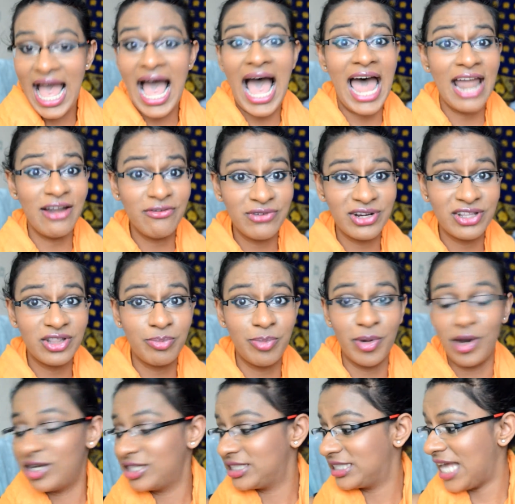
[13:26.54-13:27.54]
and read the
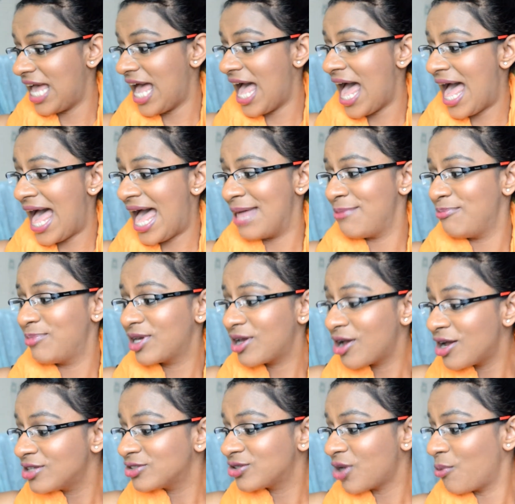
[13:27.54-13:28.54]
books. And
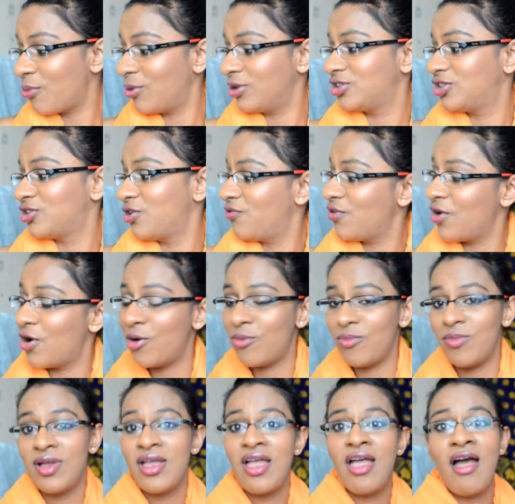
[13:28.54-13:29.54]
because I watched the
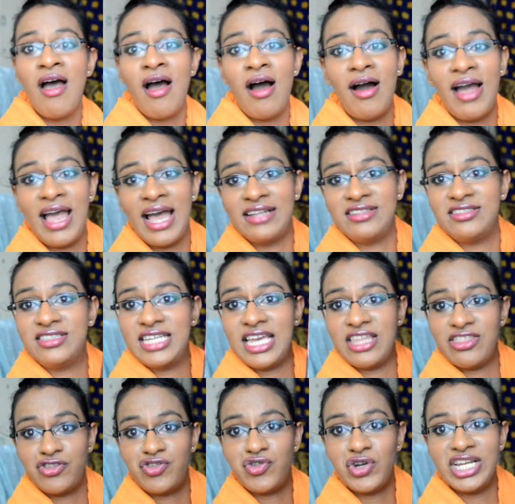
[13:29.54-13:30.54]
film, I had to
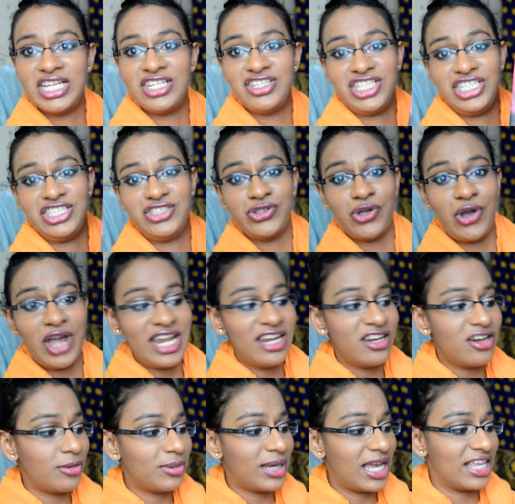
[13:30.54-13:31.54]
get the trilogy, so I
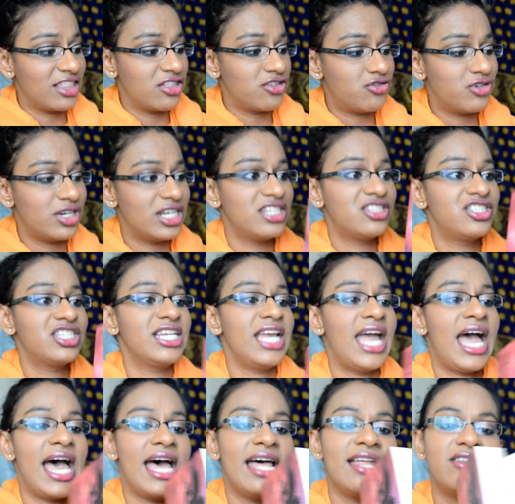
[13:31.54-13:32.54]
ended up getting the trilogy,
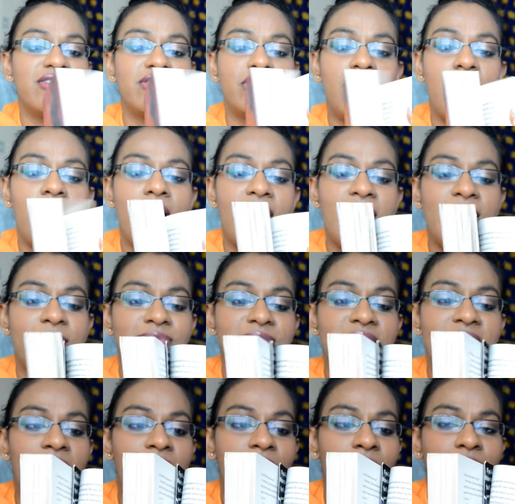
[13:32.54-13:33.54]
and I am
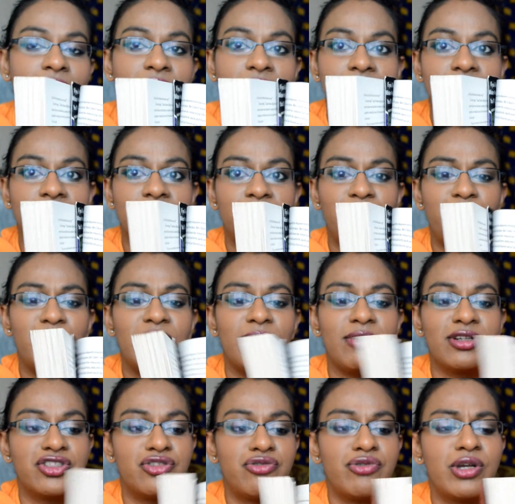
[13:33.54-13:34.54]
now pretty
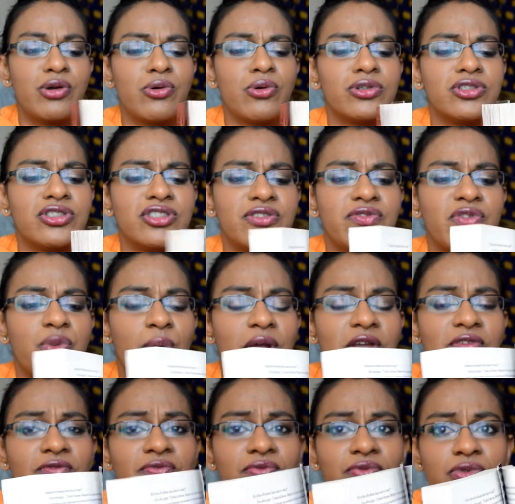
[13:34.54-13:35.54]
much 3/4 of the
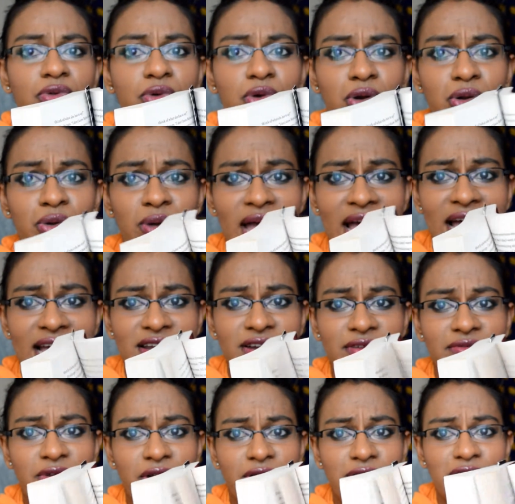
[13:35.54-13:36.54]
way through, and
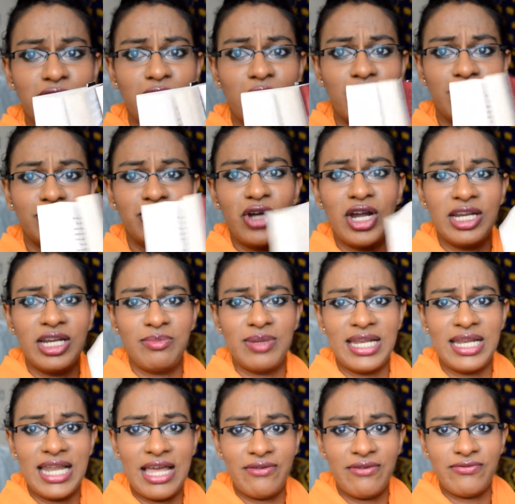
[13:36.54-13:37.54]
I've only got a tiny
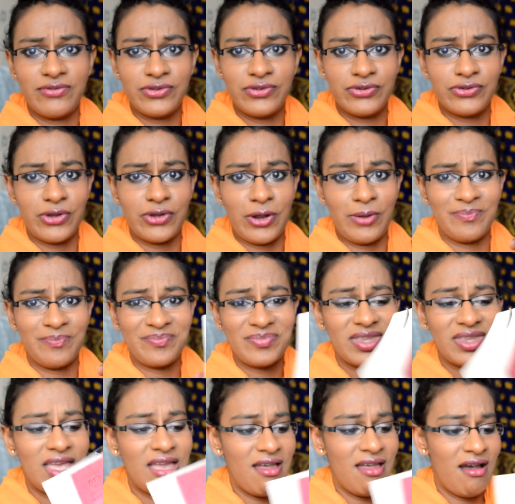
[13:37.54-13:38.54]
bit left, so
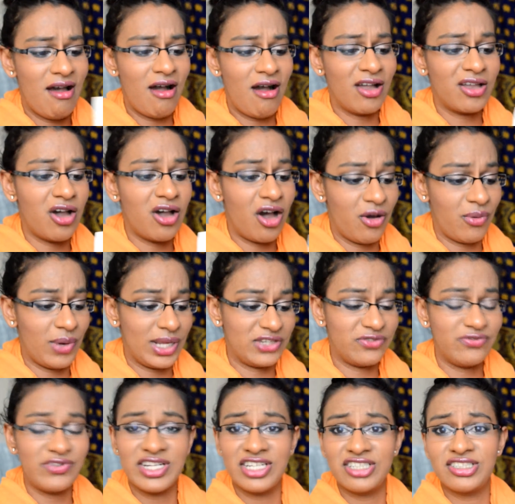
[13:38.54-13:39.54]
I can't wait to
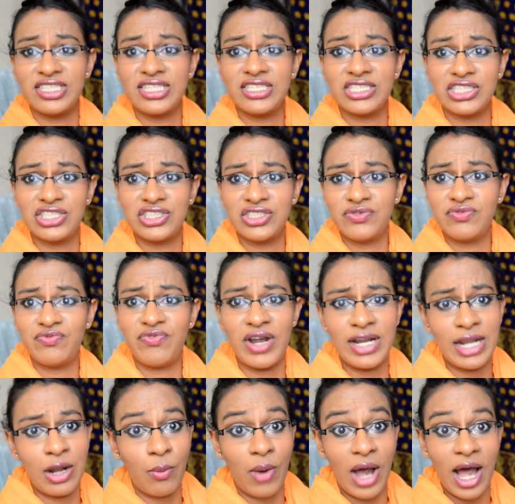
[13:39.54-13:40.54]
finish this and
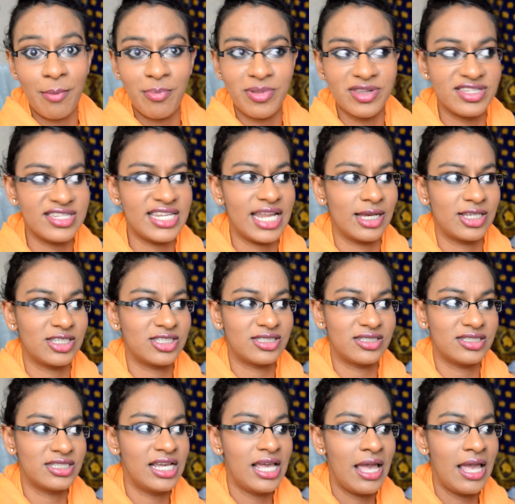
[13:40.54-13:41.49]
find out what happens next.